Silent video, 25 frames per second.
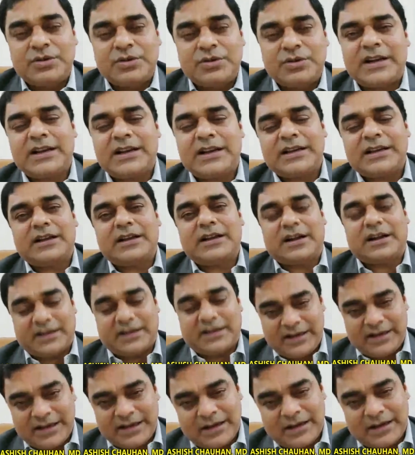Sugar
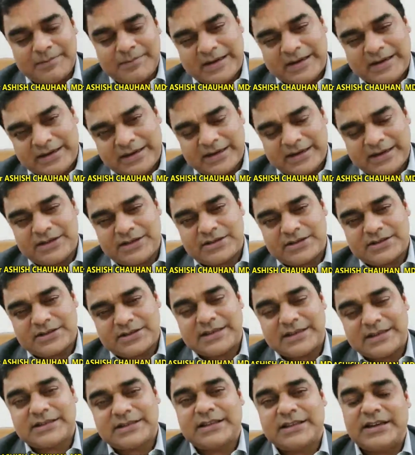gattiga maintain
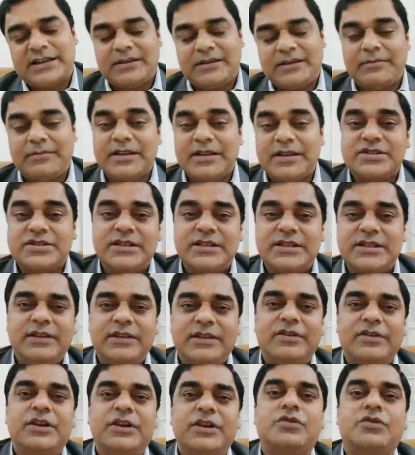chestene manchidi.
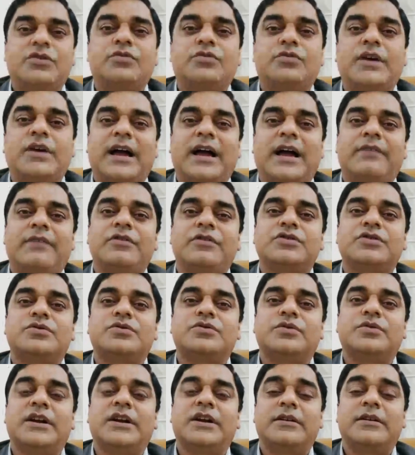We need to have
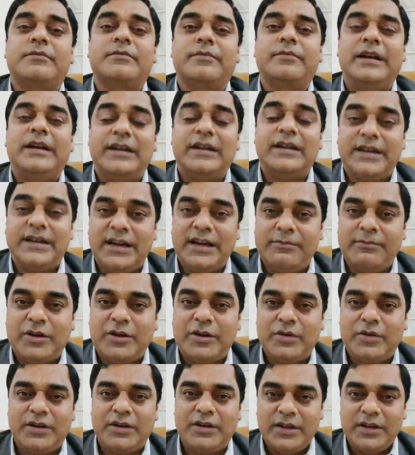sugar maintained
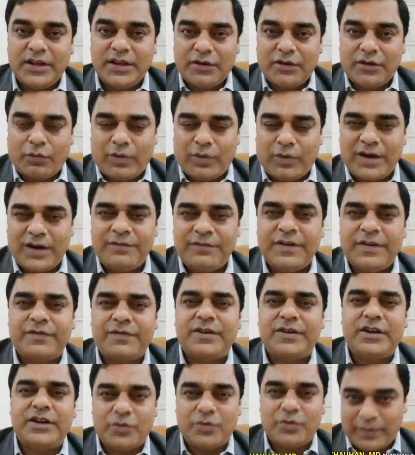between
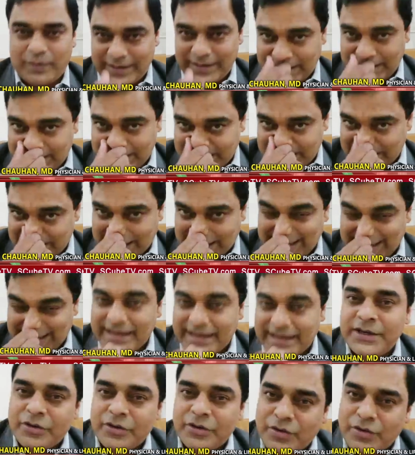150 to 180, at
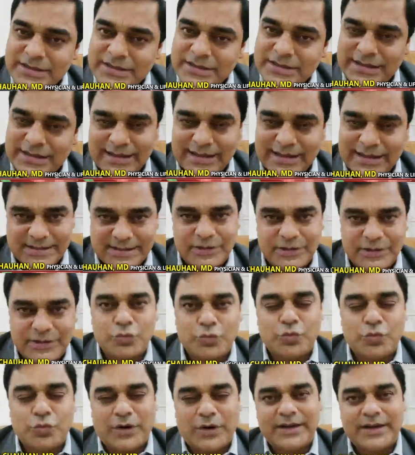any cost less than
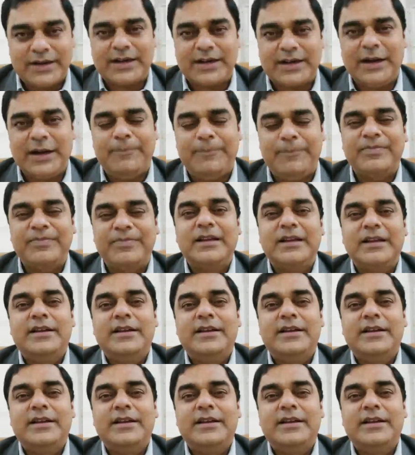200.